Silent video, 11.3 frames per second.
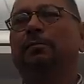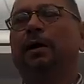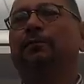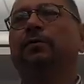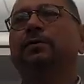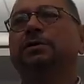
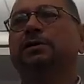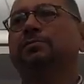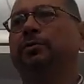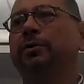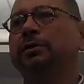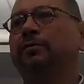My first
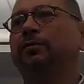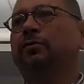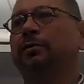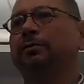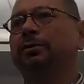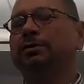experience with the
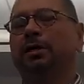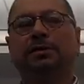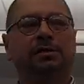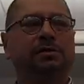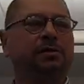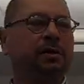criminal
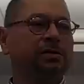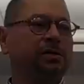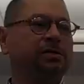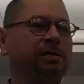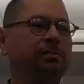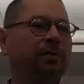justice
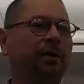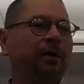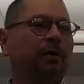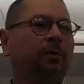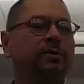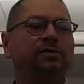system
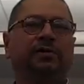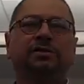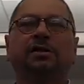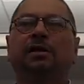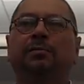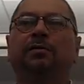was
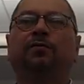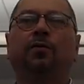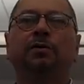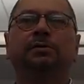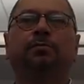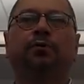visiting him in
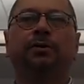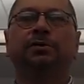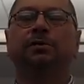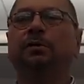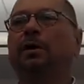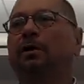Folsom
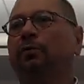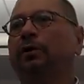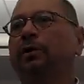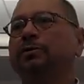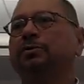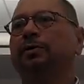Prison, where
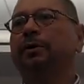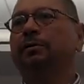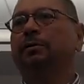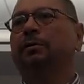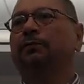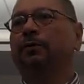he was doing a
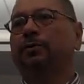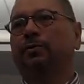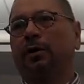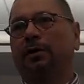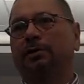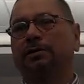term for
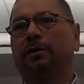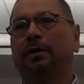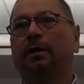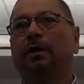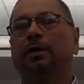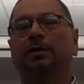drugs.
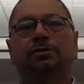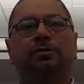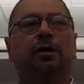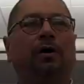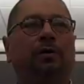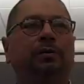
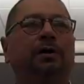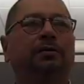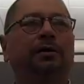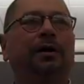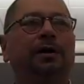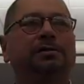So
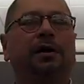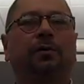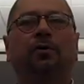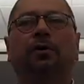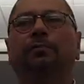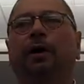nonetheless, I
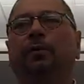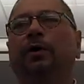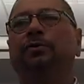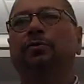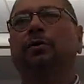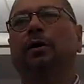worked my way
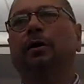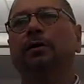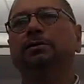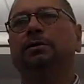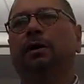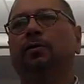through
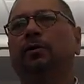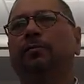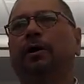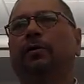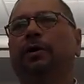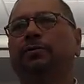college. I worked
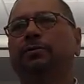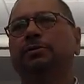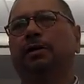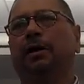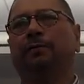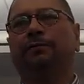my way through
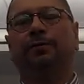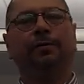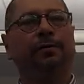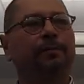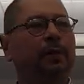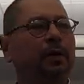Stanford.